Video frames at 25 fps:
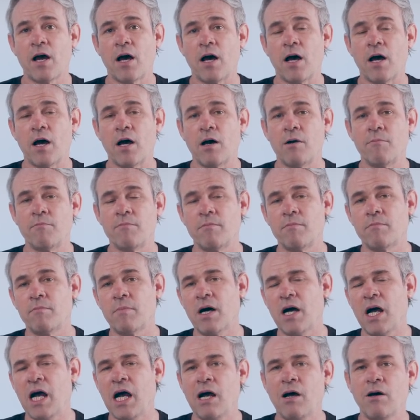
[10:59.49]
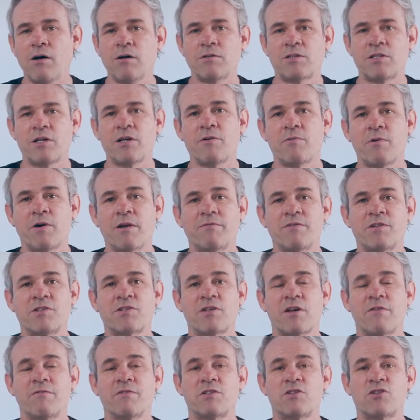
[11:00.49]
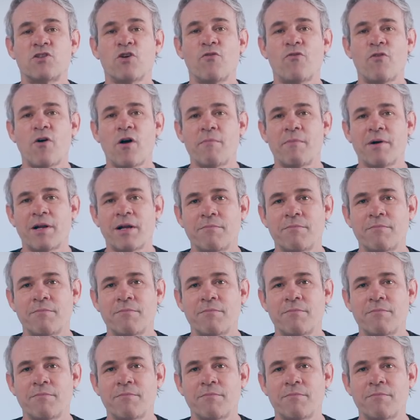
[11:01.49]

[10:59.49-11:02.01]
um, I'll tell you what I've discovered so far,